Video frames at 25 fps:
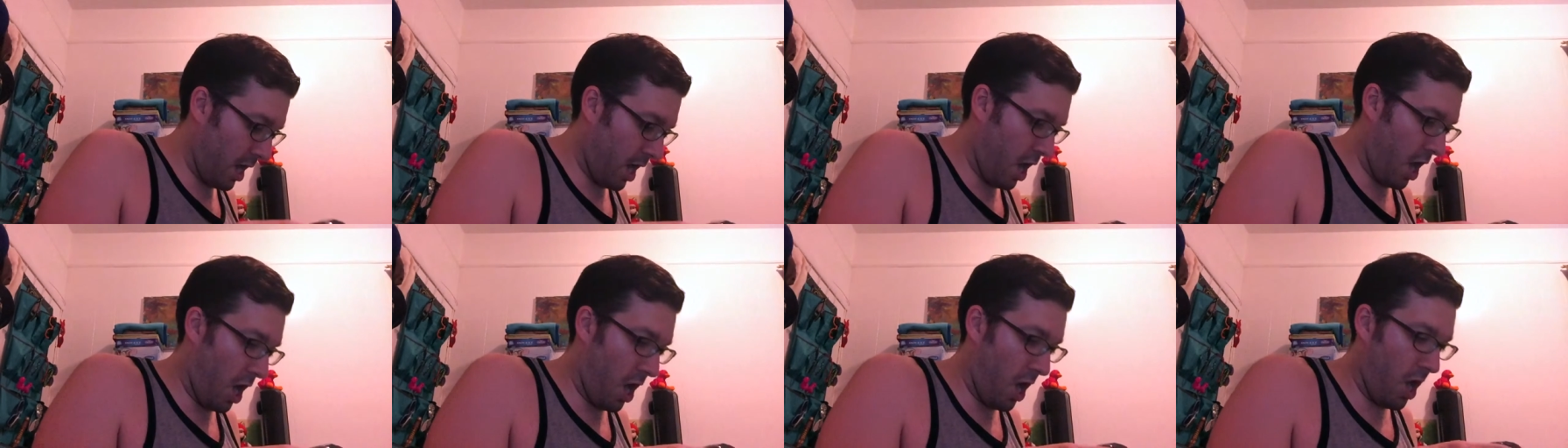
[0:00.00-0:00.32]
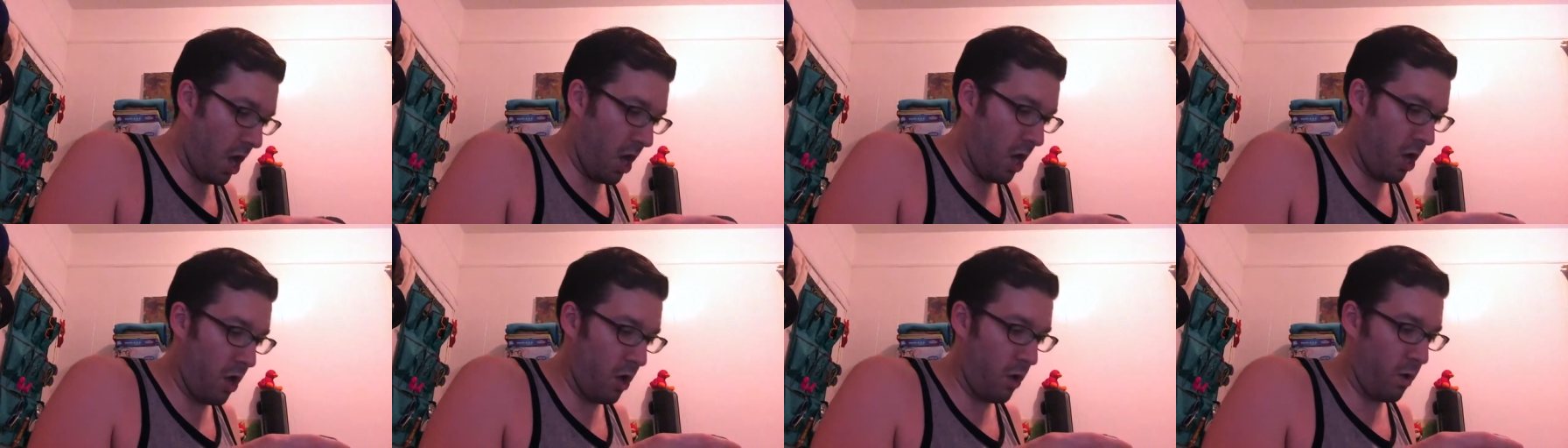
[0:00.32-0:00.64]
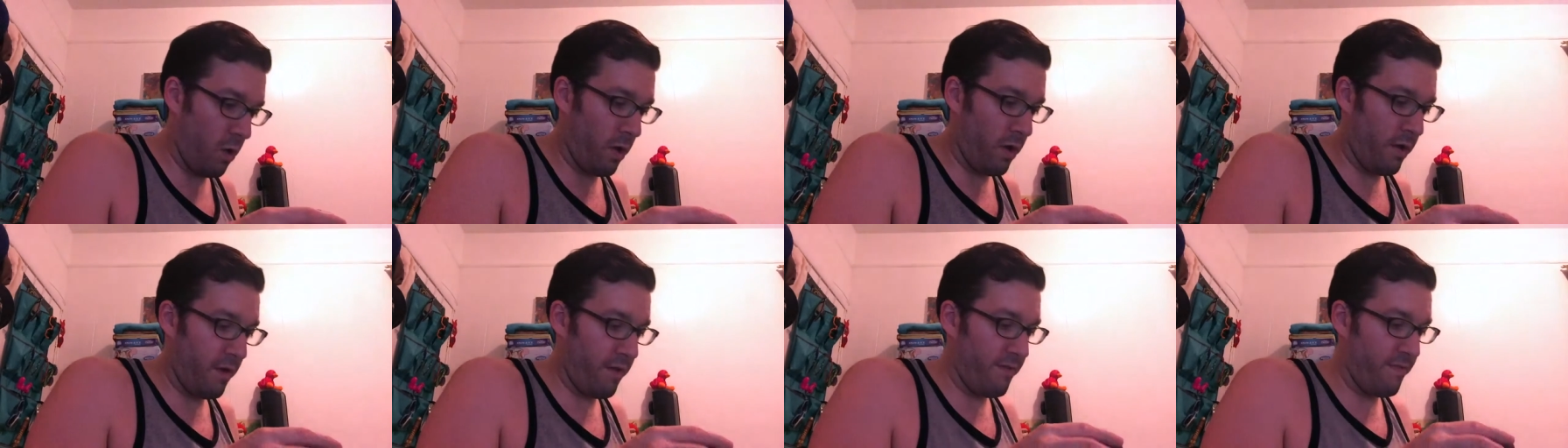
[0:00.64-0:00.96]

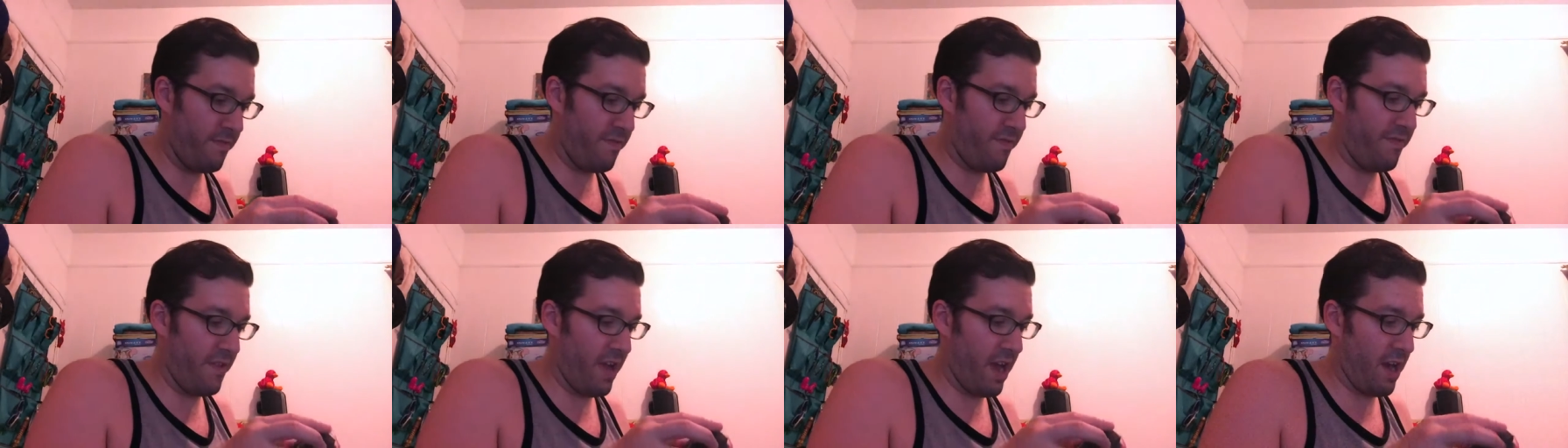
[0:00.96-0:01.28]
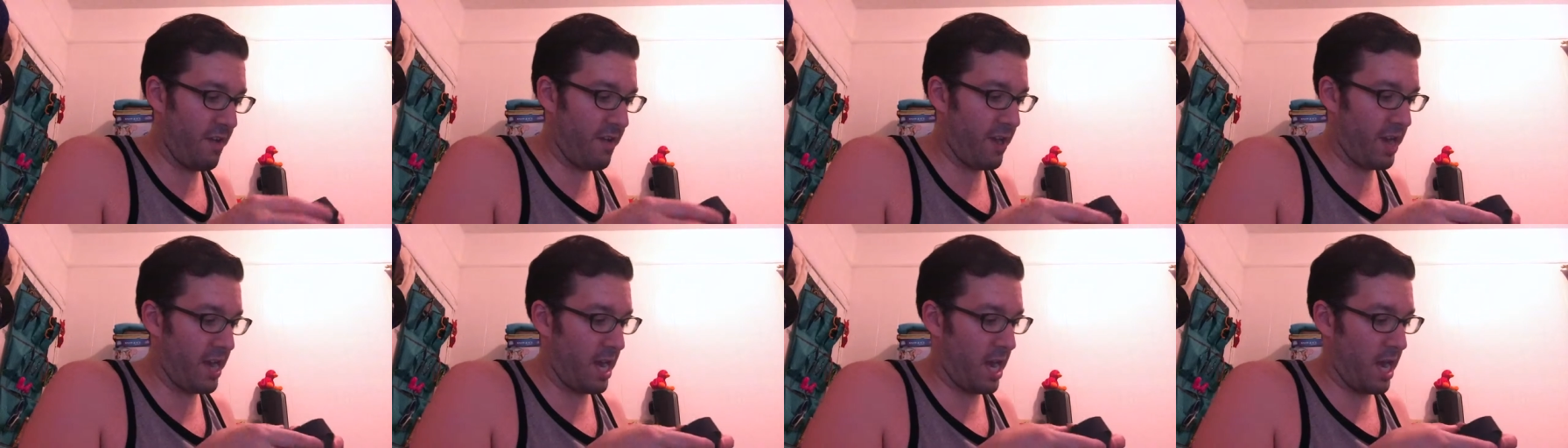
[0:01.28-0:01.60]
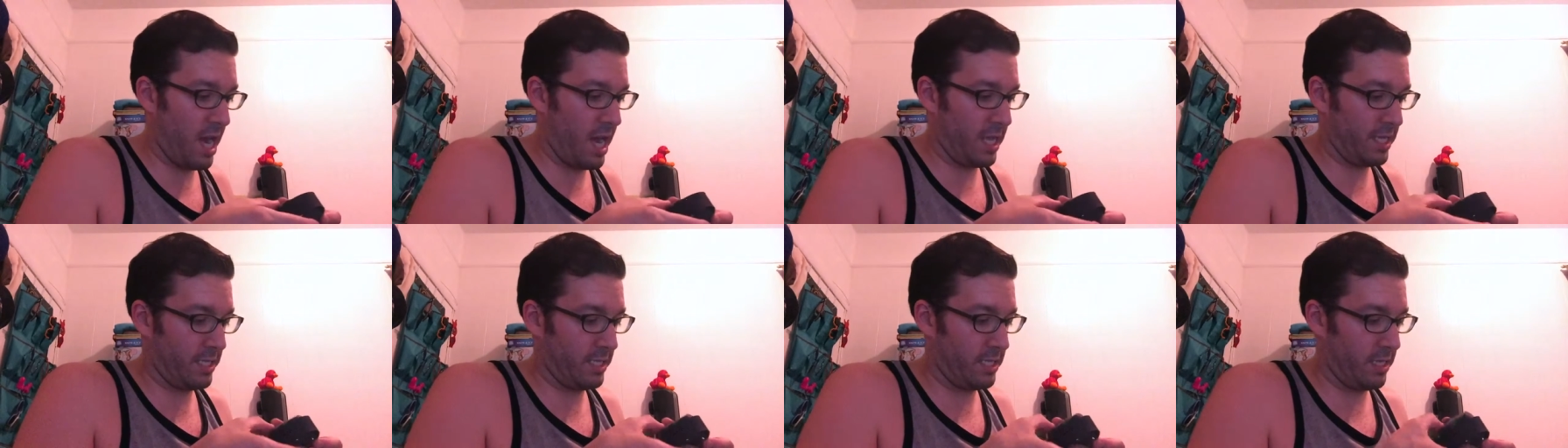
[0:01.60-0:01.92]
Oh, very
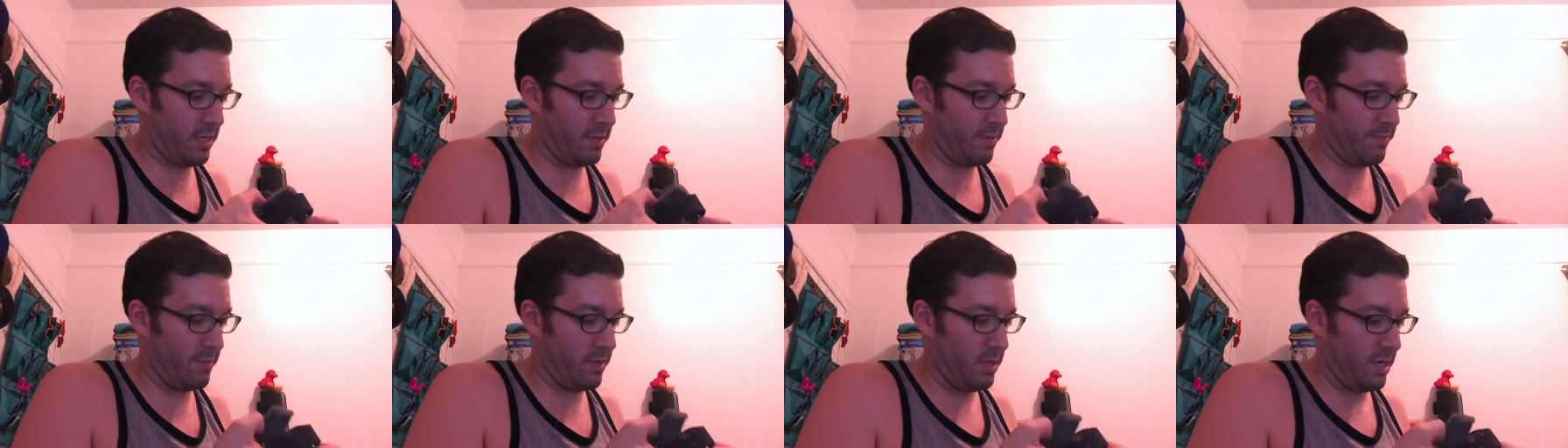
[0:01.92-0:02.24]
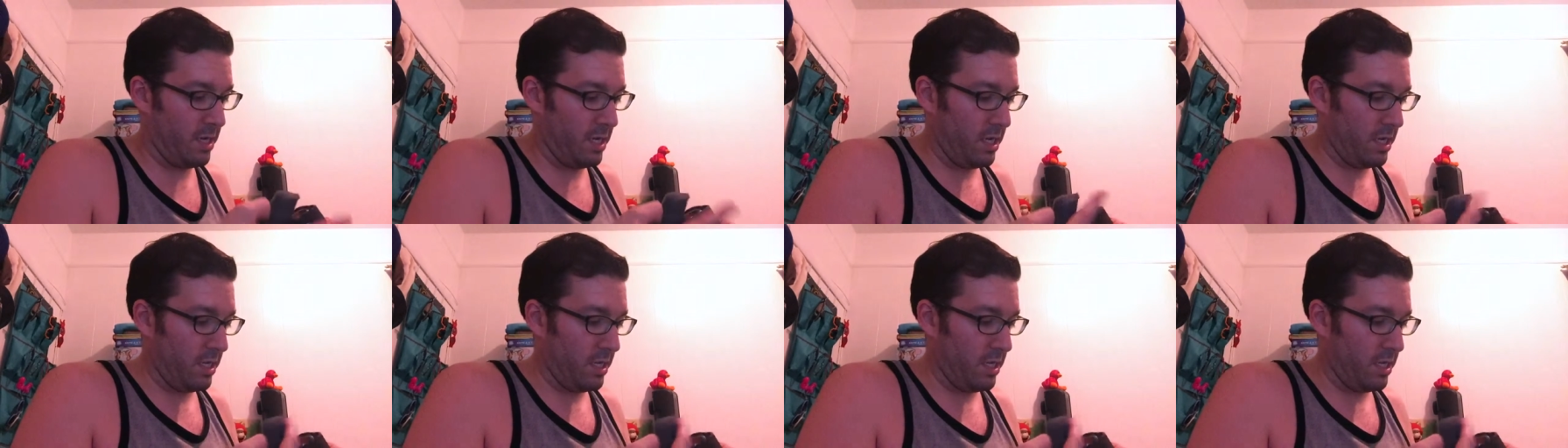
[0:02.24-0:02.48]
awesome.